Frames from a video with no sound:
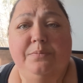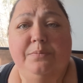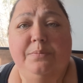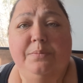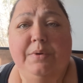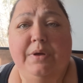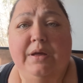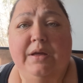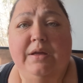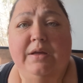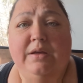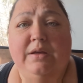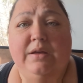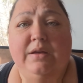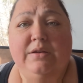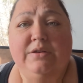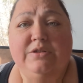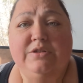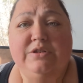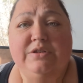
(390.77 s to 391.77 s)
But
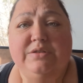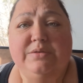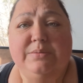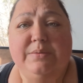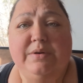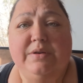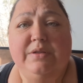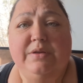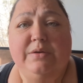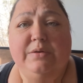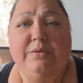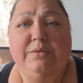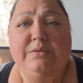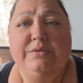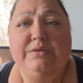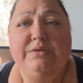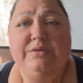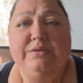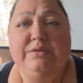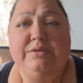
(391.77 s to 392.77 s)
it's just one of
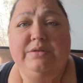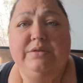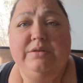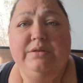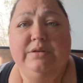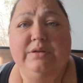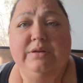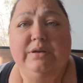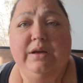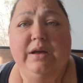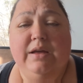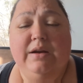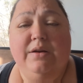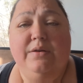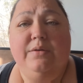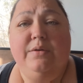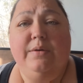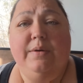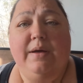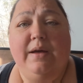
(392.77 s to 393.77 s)
those, I
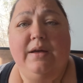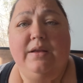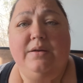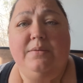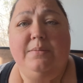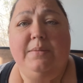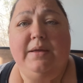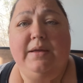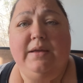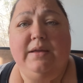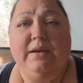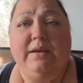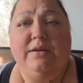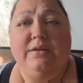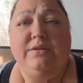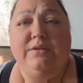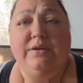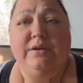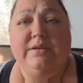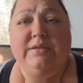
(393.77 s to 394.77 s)
don't know how to make it
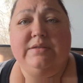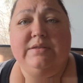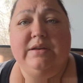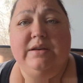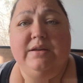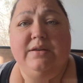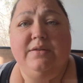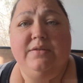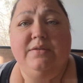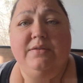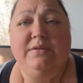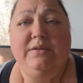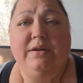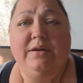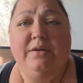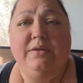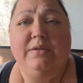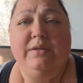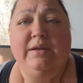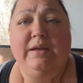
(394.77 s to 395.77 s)
interesting. I
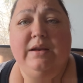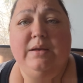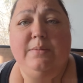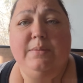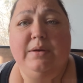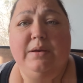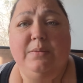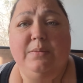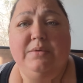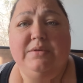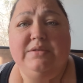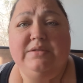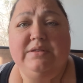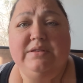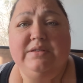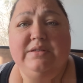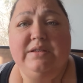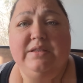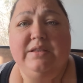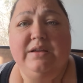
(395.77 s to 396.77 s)
don't think anybody wants to
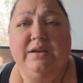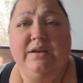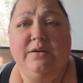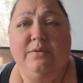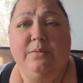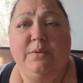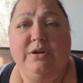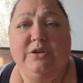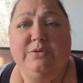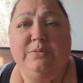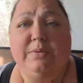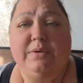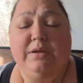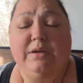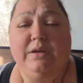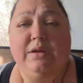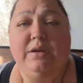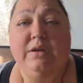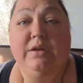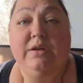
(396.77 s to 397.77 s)
sit there and watch
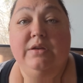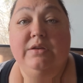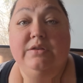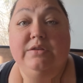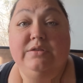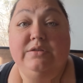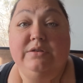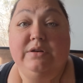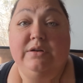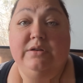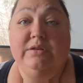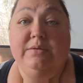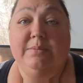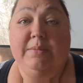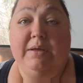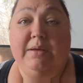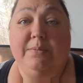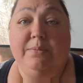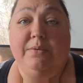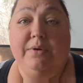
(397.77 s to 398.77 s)
me start to
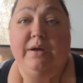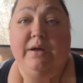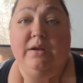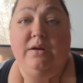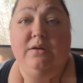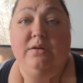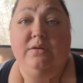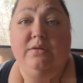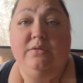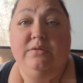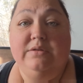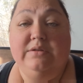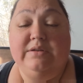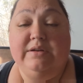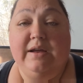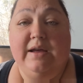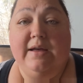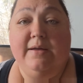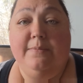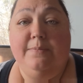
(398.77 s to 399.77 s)
make bread,
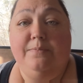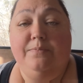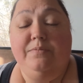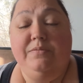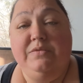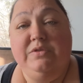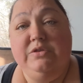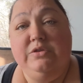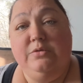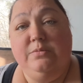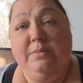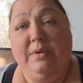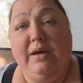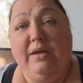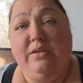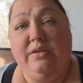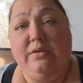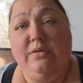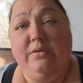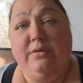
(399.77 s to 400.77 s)
stop, do
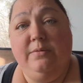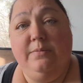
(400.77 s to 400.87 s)
math,